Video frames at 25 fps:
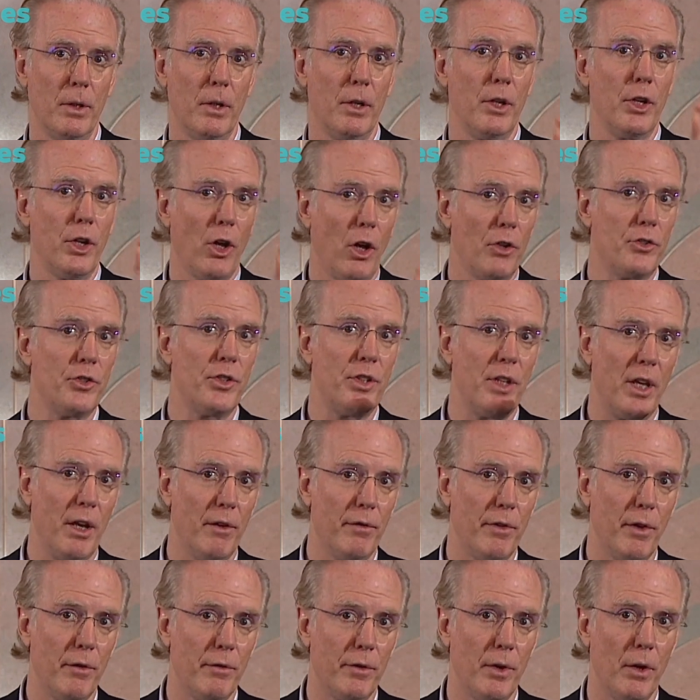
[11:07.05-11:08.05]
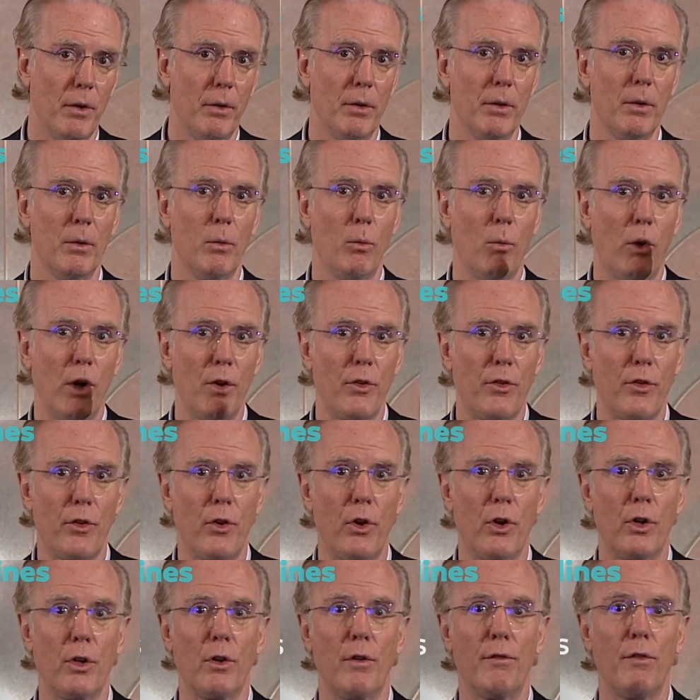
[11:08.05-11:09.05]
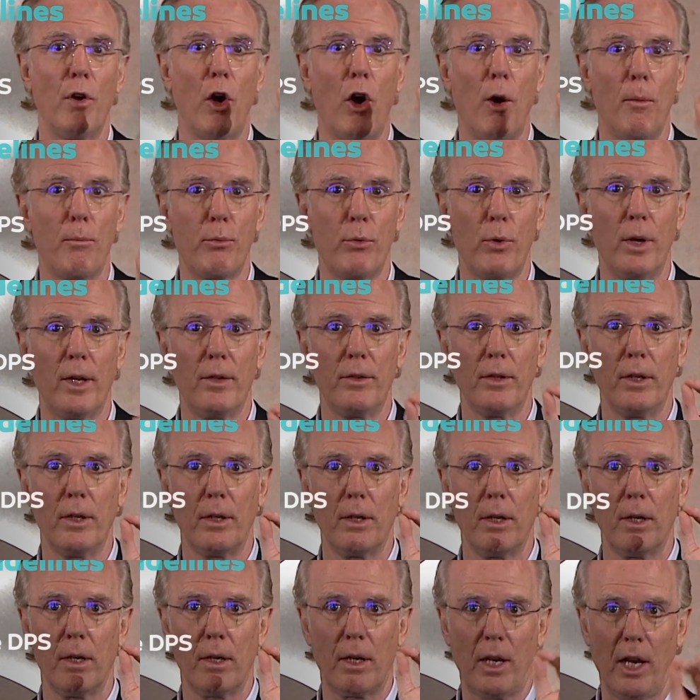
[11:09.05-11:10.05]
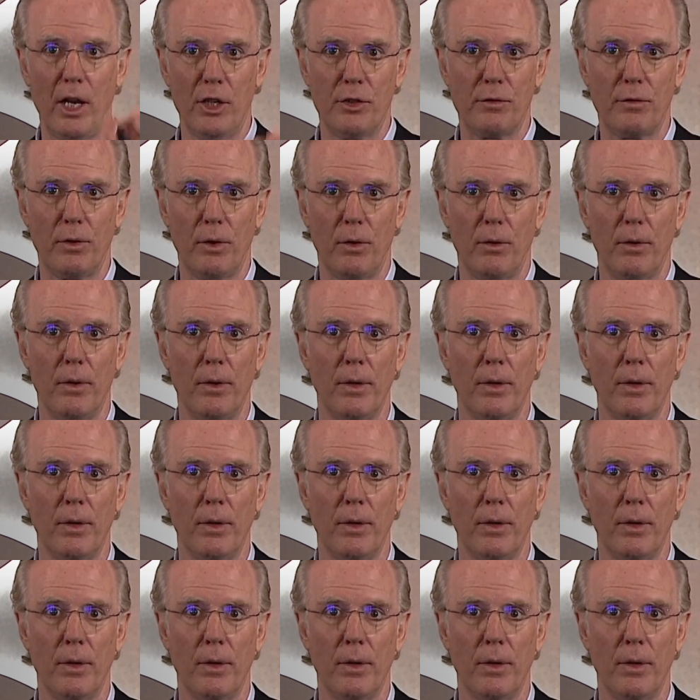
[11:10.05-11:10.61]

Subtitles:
not CFFO, 1/3 of operating cash flow.